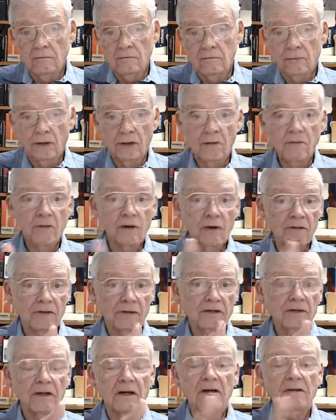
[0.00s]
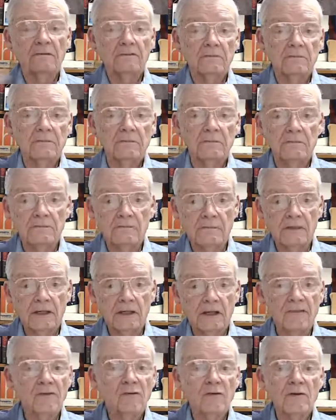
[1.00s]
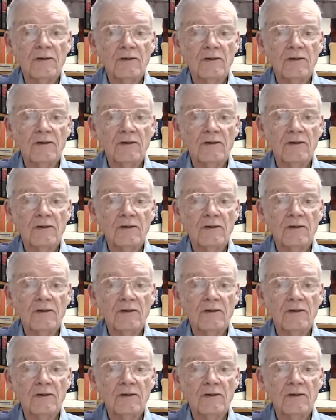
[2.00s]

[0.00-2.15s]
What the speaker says: putting Moses on a level with